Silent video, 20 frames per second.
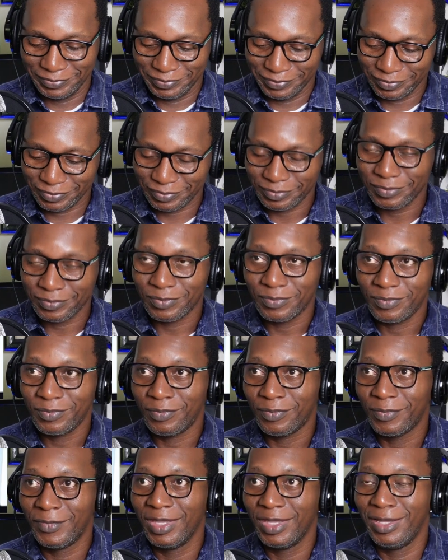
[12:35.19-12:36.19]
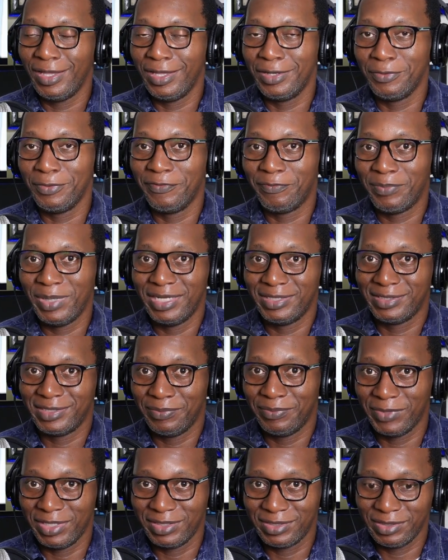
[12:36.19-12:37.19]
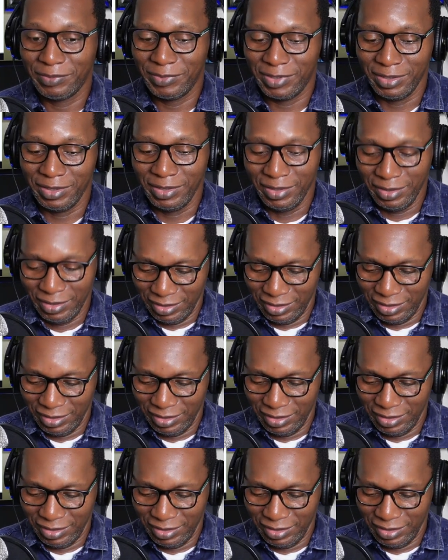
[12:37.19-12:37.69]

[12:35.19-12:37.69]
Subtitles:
and we've played something similar.